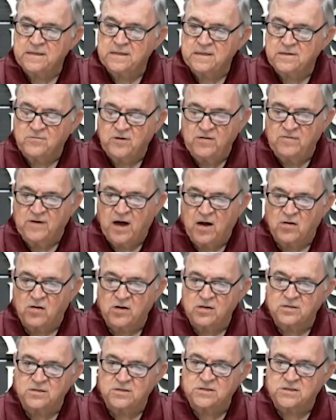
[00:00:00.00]
We've all
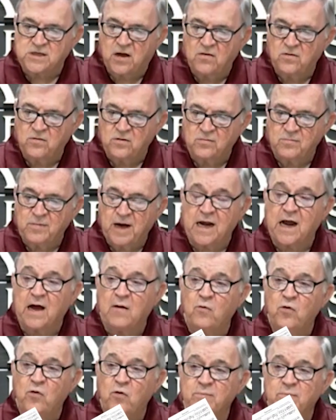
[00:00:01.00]
heard the song about I
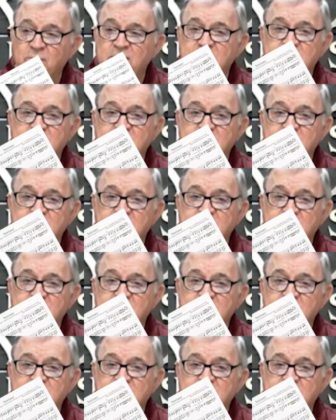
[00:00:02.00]
want to be a